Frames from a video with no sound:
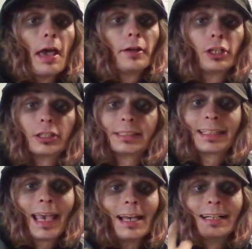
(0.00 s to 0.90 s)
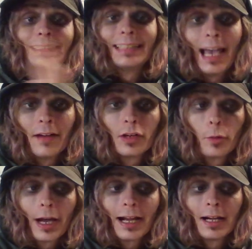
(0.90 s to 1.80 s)
There's chaos
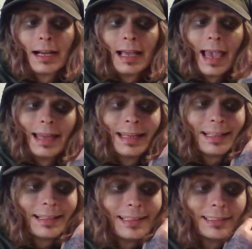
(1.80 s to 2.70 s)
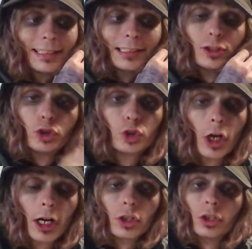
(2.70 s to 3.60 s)
everywhere, and it is a
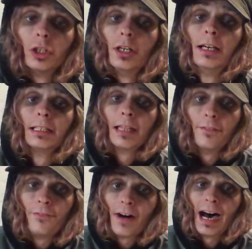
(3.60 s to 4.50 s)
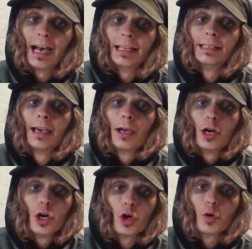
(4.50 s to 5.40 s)
struggle to find
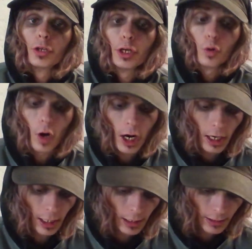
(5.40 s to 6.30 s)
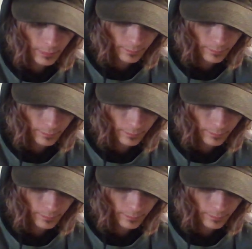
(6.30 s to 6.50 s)
who you are.